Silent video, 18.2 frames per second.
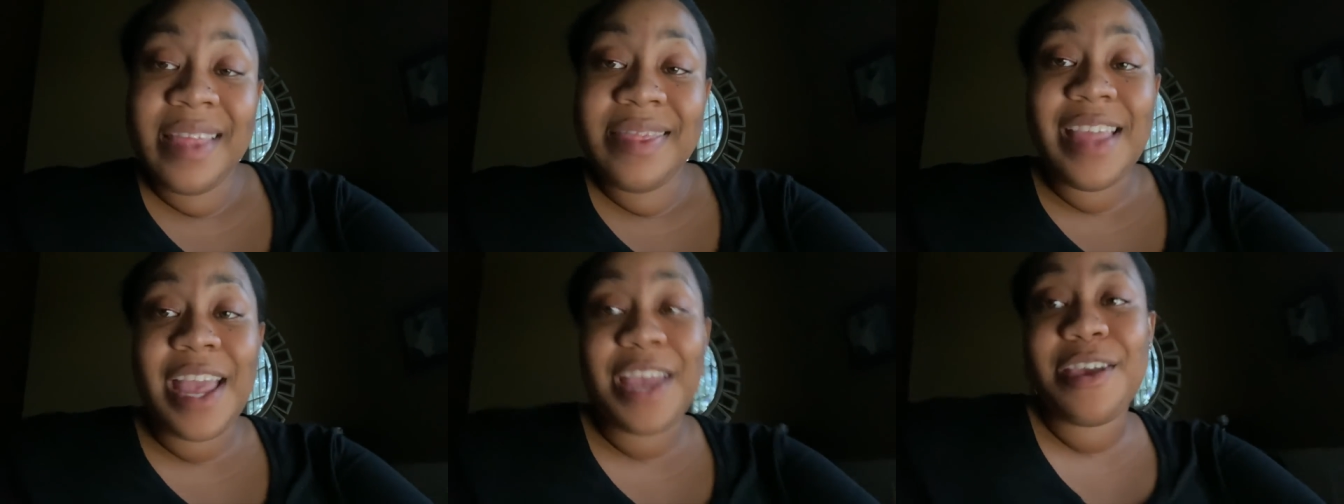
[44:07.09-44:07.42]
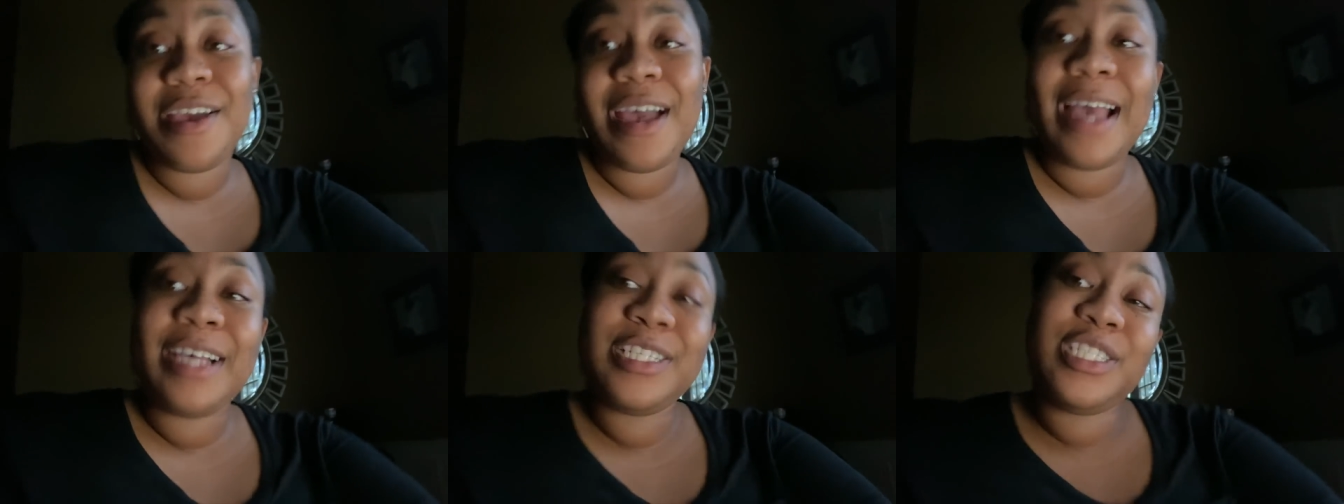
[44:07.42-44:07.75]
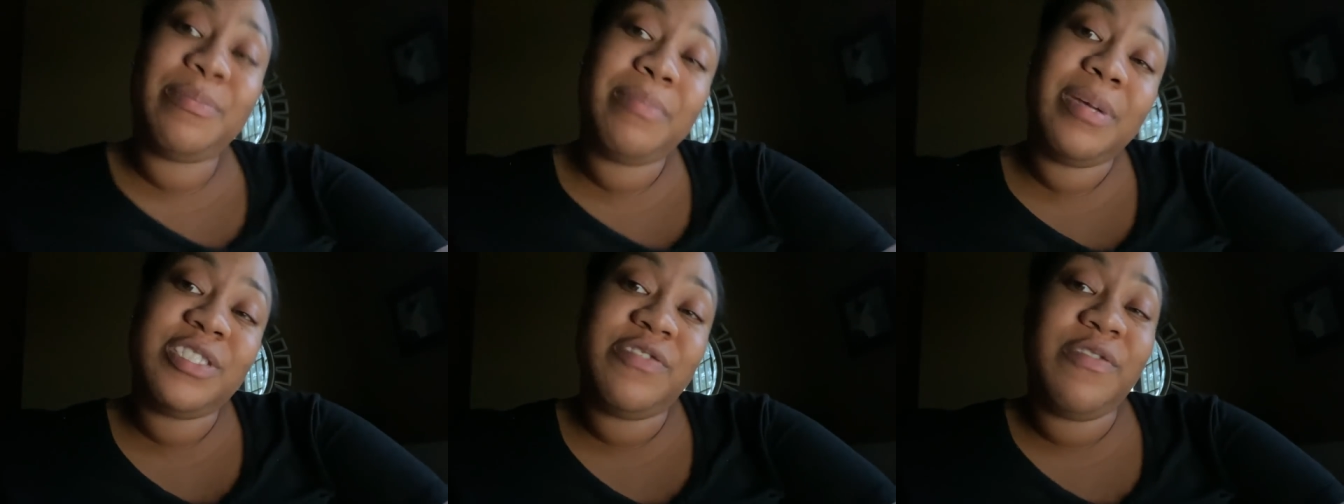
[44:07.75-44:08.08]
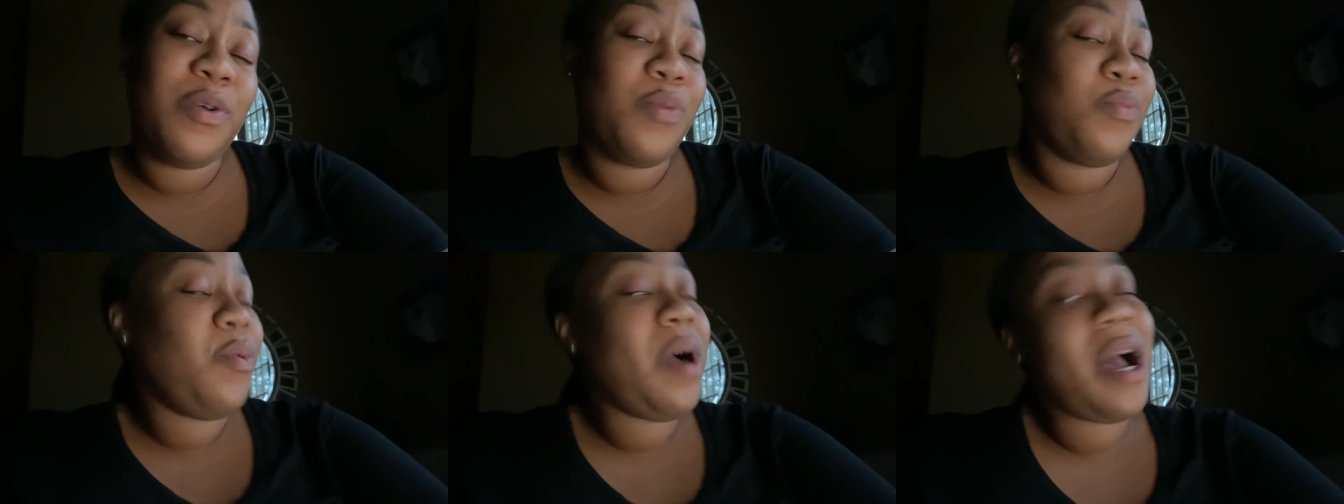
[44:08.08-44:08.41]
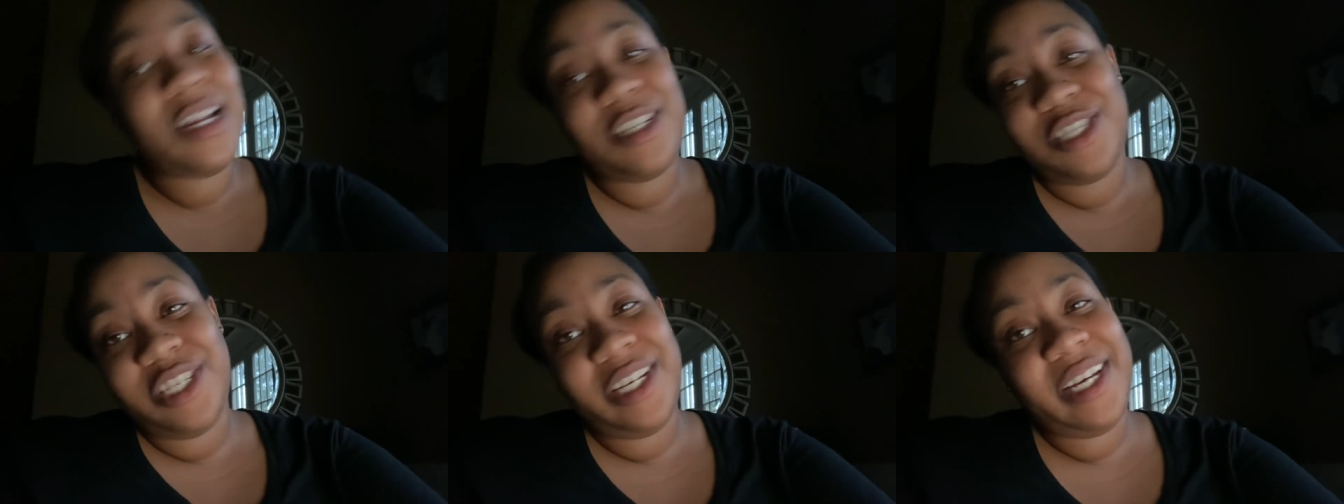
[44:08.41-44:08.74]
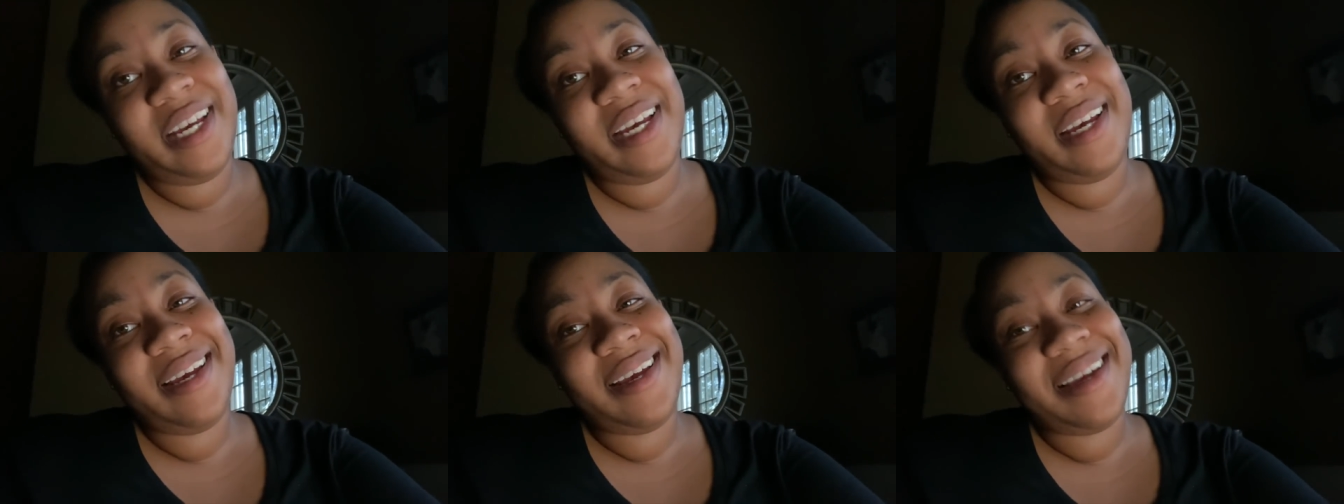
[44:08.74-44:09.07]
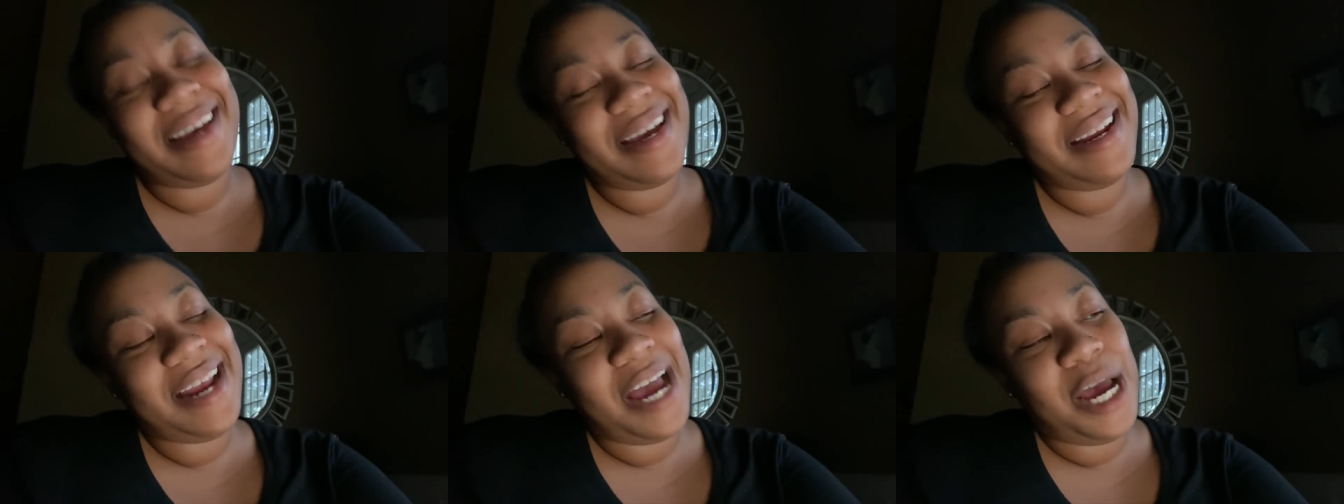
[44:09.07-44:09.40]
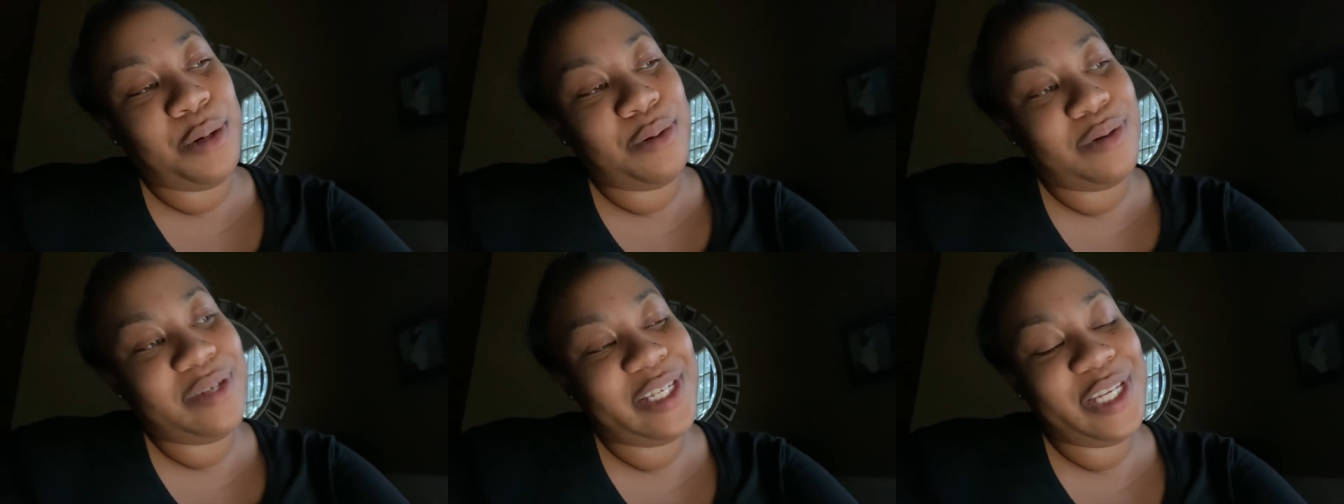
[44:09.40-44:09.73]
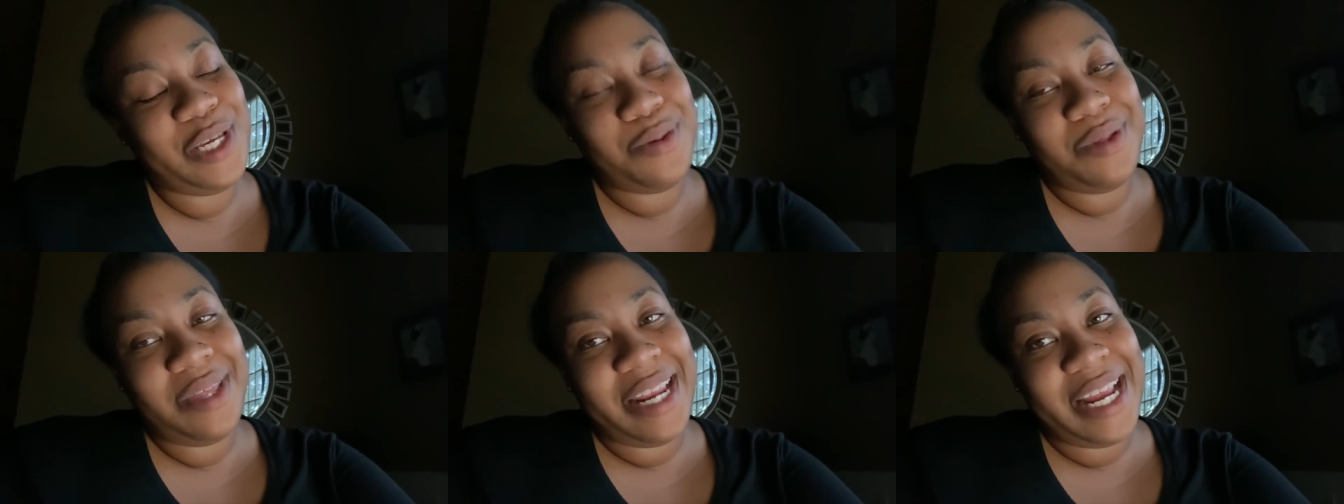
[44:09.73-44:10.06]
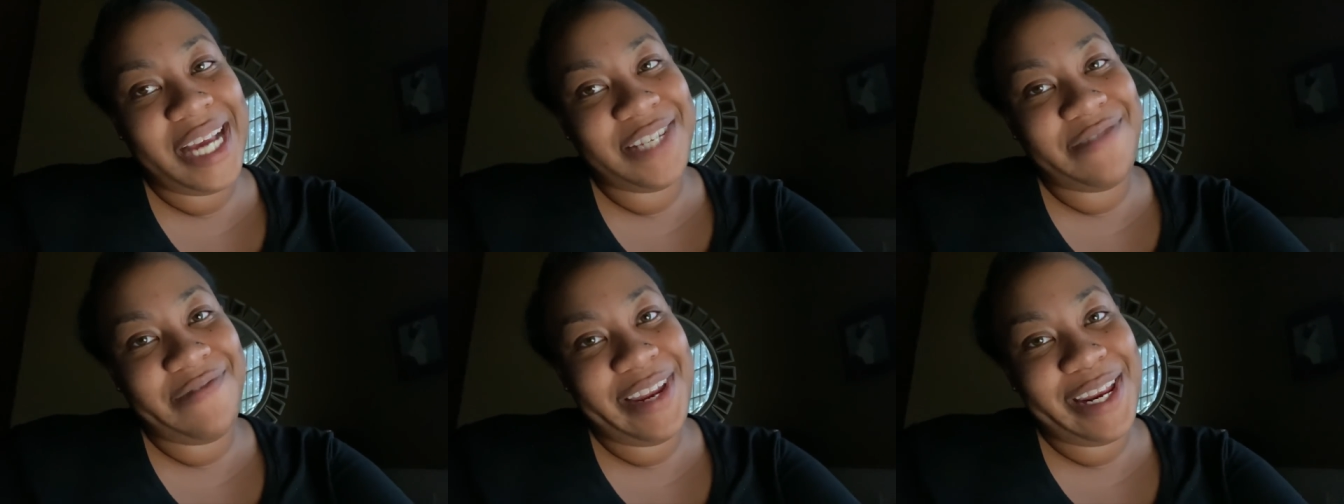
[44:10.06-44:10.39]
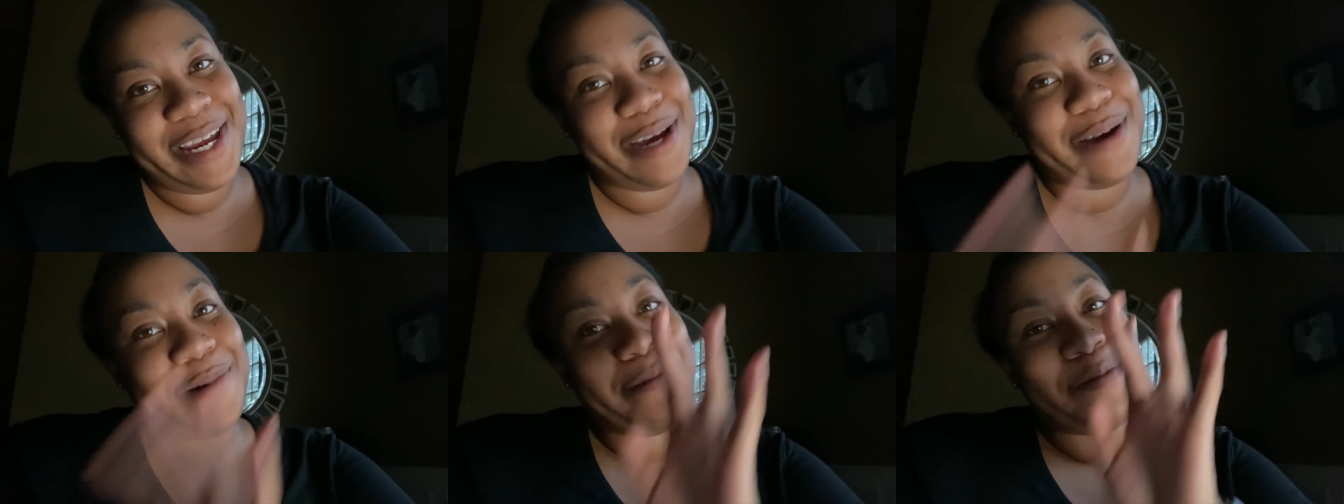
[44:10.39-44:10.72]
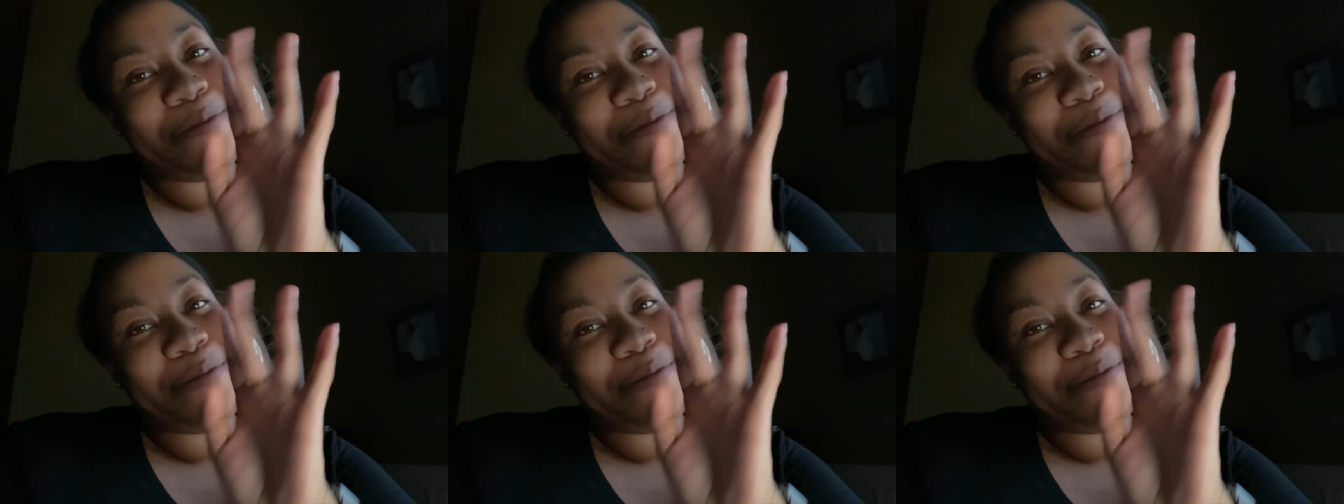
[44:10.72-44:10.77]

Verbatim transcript: Thank you guys so much for watching, and I will see you in the next video.